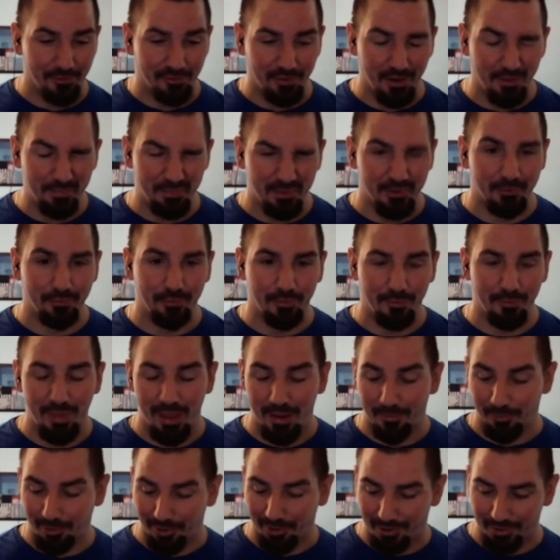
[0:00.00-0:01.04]
something from
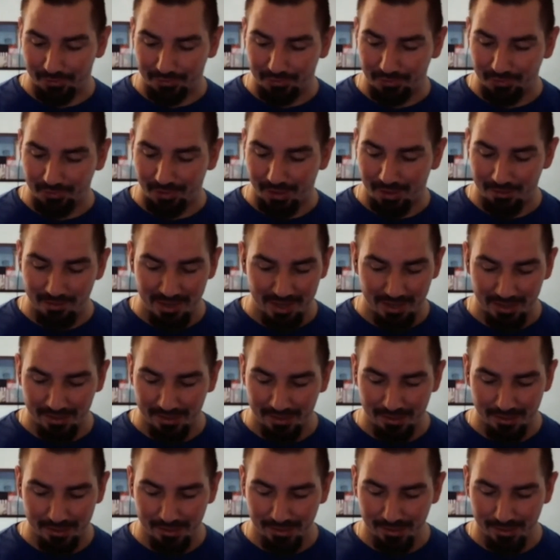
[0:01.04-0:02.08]
them, or else, I
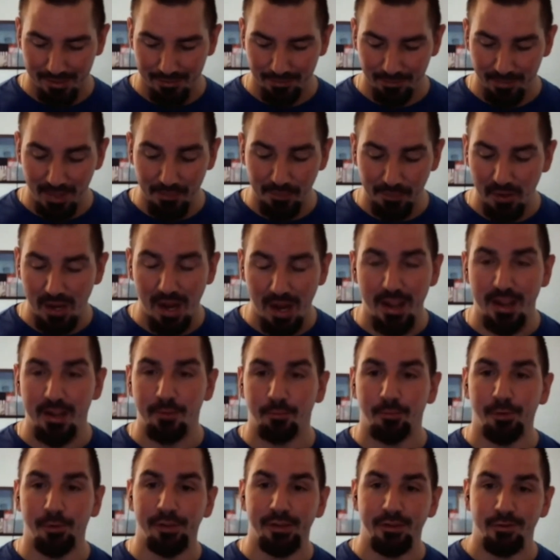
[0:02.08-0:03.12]
mean, not that I
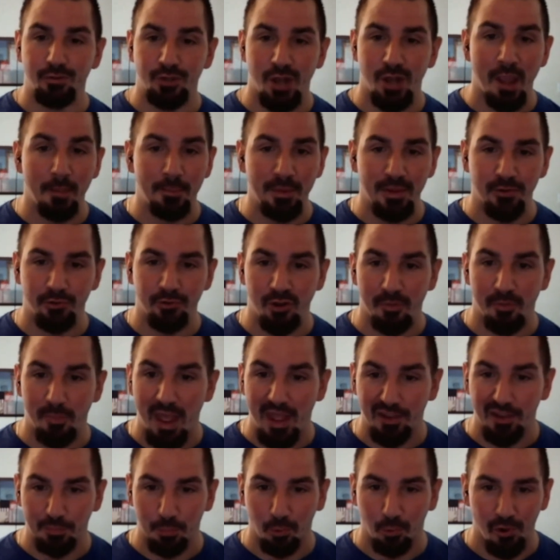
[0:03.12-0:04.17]
had really championship
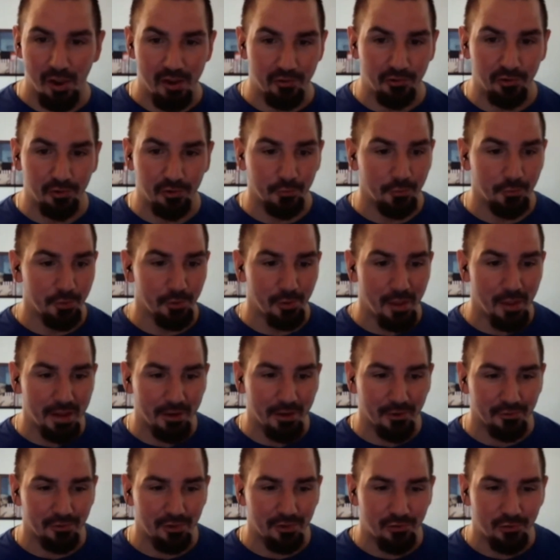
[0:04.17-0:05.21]
aspirations for the
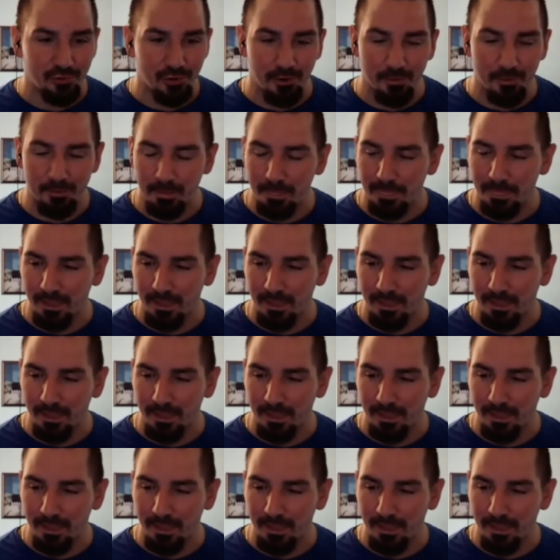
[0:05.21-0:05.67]
Lakers this year,